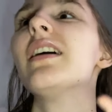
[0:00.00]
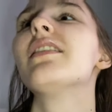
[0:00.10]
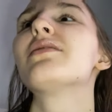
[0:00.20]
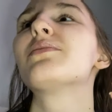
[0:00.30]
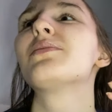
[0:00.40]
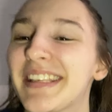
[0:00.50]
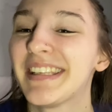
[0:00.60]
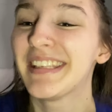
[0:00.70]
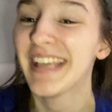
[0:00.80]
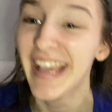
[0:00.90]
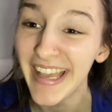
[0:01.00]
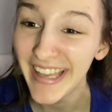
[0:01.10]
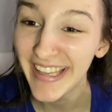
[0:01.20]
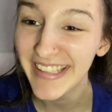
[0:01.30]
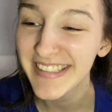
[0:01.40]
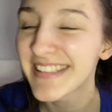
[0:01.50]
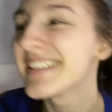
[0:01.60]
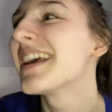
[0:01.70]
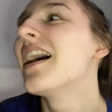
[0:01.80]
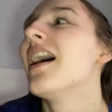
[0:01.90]
So yes.
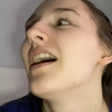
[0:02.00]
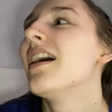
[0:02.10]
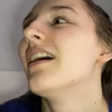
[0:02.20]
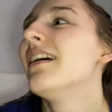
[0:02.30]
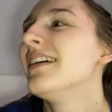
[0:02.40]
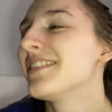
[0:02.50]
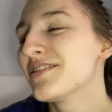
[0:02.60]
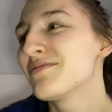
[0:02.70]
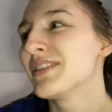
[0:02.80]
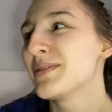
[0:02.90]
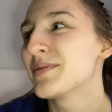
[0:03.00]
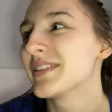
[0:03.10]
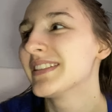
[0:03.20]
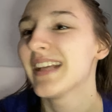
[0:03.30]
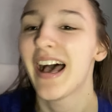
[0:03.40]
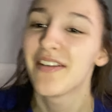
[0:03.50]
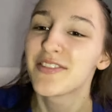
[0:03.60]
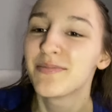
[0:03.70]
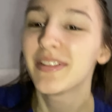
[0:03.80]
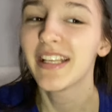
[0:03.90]
Just really wanted to have
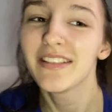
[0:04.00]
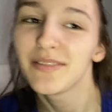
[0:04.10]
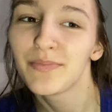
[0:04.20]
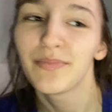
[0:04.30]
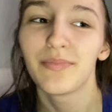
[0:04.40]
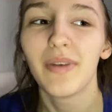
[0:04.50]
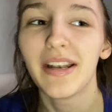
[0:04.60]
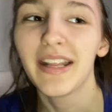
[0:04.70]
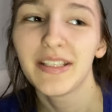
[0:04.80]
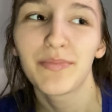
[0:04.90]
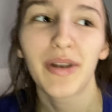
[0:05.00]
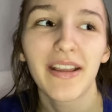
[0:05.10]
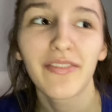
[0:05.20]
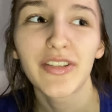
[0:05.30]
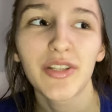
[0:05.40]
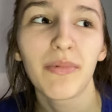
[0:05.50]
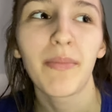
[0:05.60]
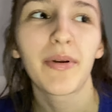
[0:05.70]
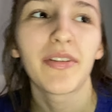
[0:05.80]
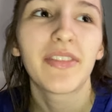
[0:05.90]
some a nice breakfast on my
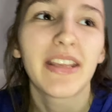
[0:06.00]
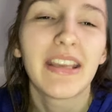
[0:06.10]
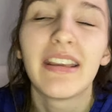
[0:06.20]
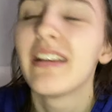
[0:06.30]
birthday